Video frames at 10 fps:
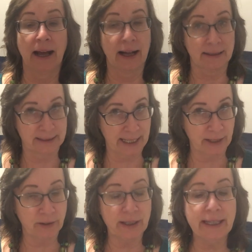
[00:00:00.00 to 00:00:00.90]
I'll
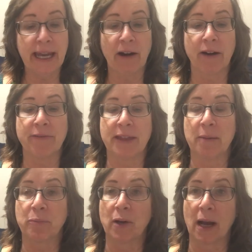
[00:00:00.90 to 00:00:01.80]
take good care of
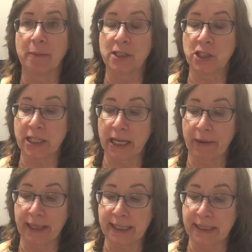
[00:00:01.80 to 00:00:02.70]
them, promised
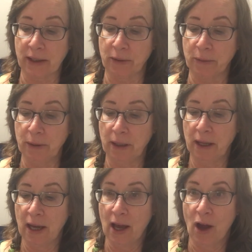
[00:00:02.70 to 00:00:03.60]
Cherry Sue.
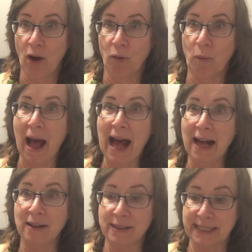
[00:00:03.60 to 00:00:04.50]

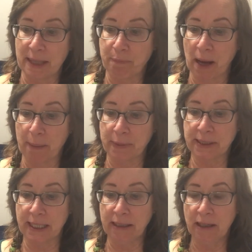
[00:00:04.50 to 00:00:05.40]
Wow, said
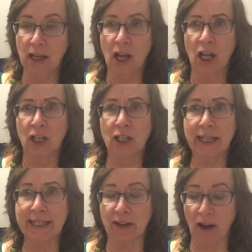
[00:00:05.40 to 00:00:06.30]
Poppleton.
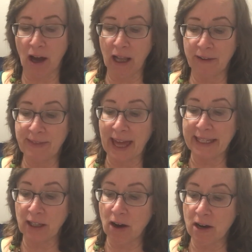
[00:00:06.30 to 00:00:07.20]
Look at all of
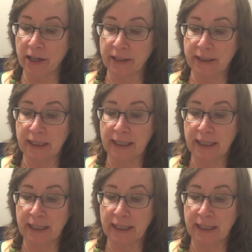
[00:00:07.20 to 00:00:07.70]
that yarn.